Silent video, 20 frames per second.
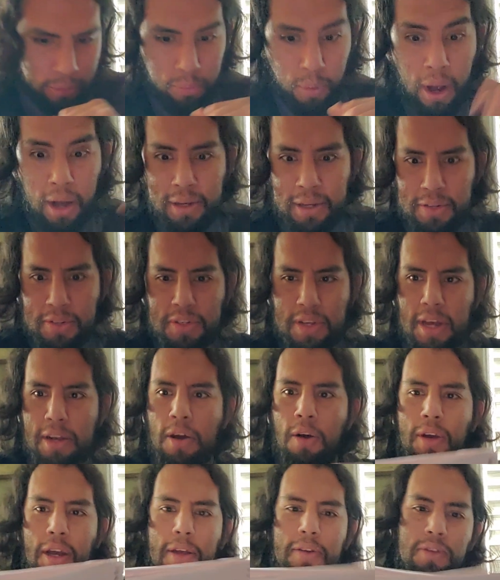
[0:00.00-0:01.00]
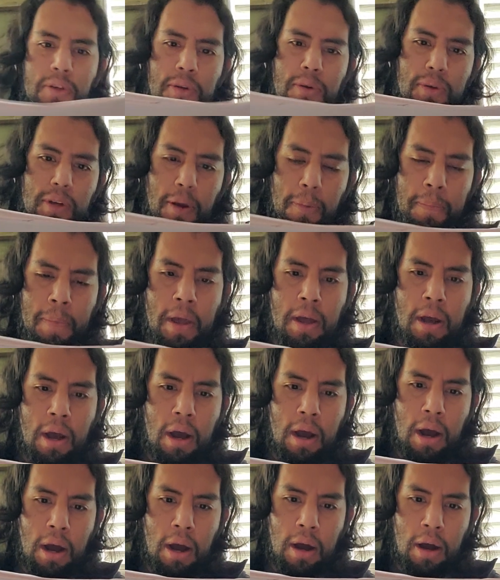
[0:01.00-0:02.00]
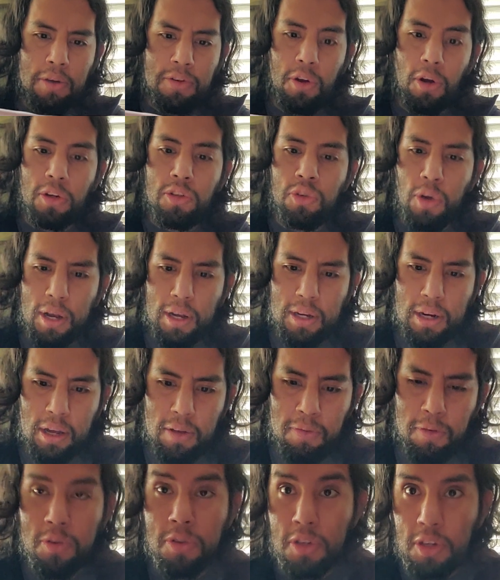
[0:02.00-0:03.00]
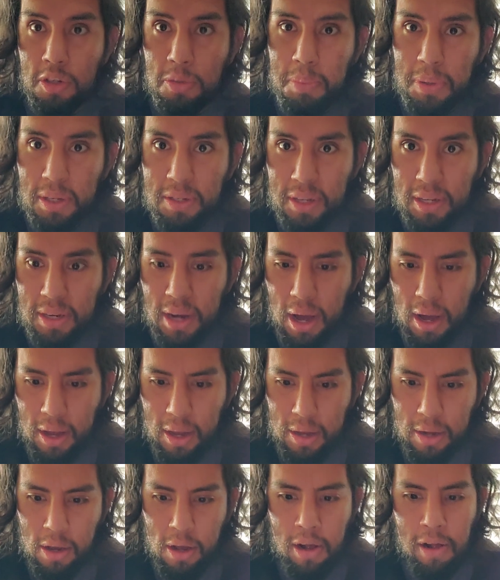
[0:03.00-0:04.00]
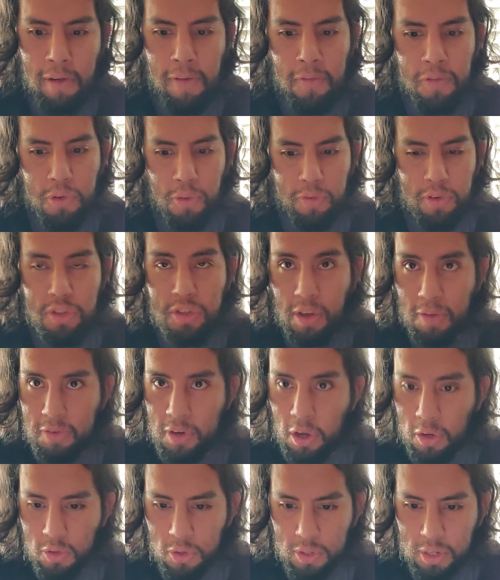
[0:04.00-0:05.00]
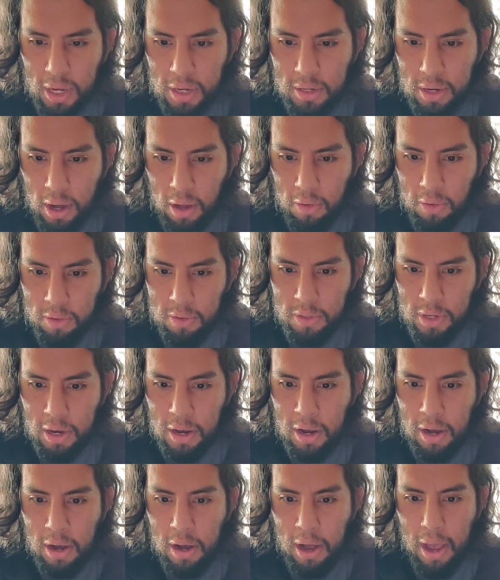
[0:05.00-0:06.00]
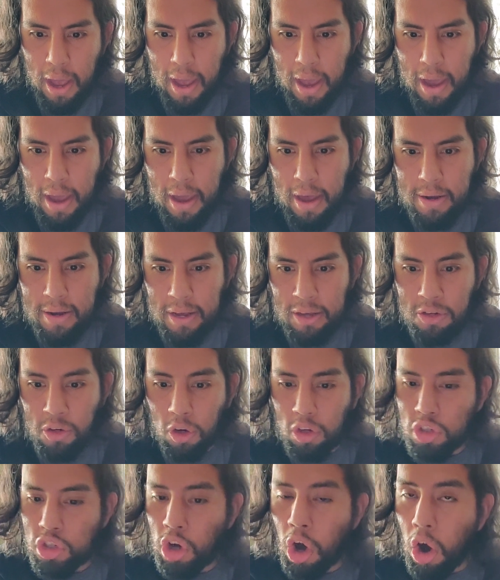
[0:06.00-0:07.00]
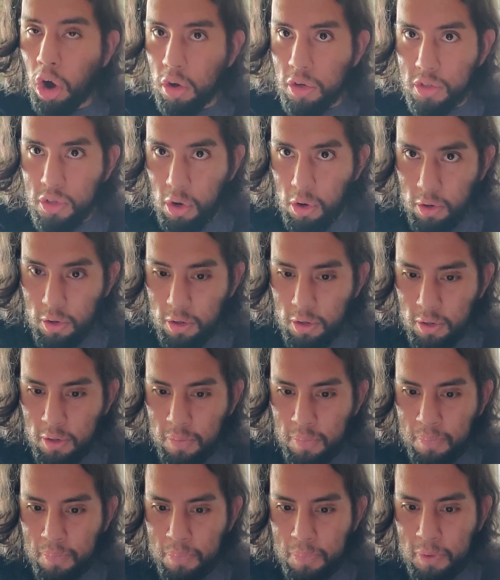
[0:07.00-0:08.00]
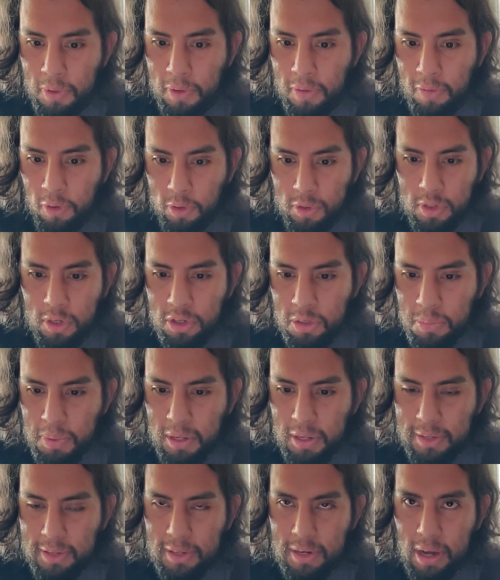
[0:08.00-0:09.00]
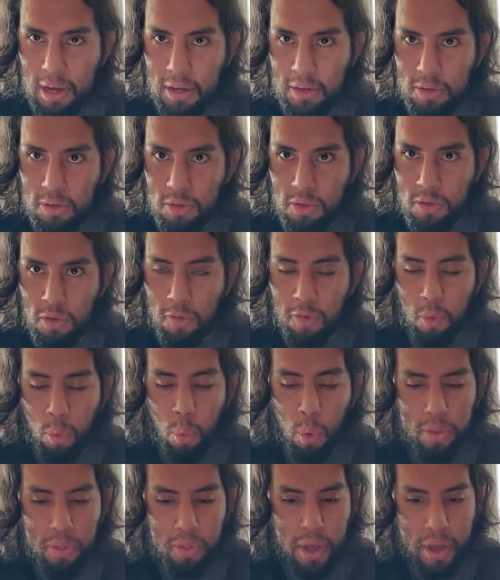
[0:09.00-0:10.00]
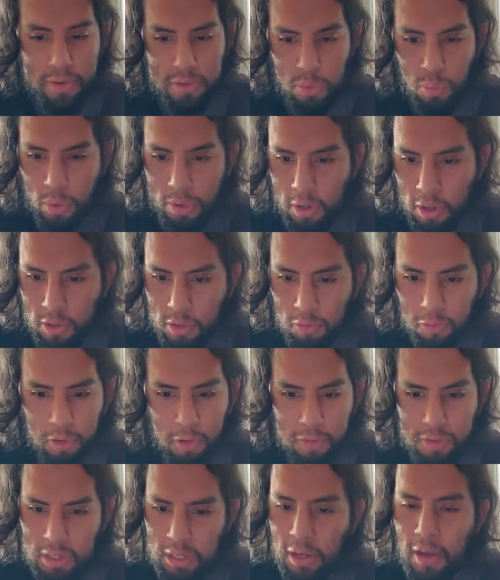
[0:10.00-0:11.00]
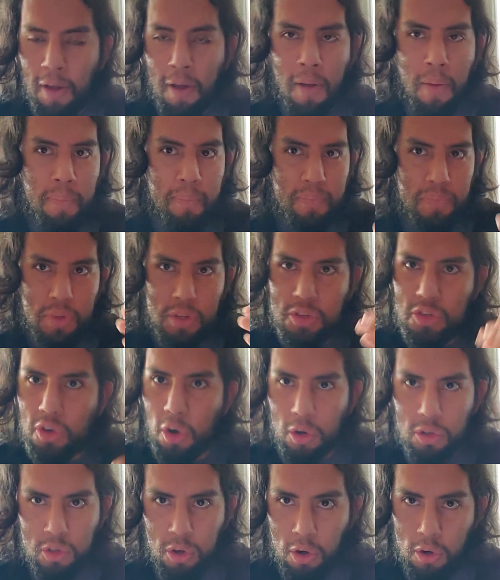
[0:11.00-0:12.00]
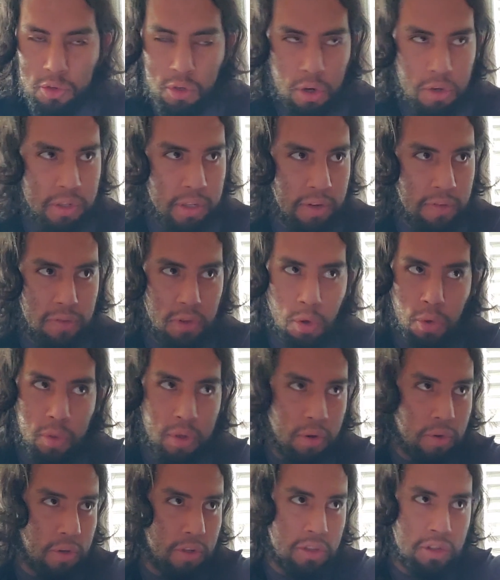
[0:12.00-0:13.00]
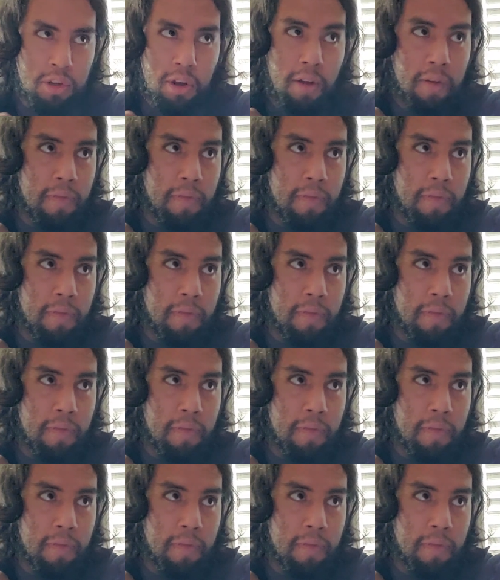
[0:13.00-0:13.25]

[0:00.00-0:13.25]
Rocket set. Okay, so here we go. Uh, Dark Dragonite first edition PSA nine. It's over seven hundred ten dollars, and a Dark Charizard first edition PSA 9, sold for 1150 These Dark Charizards, even though there is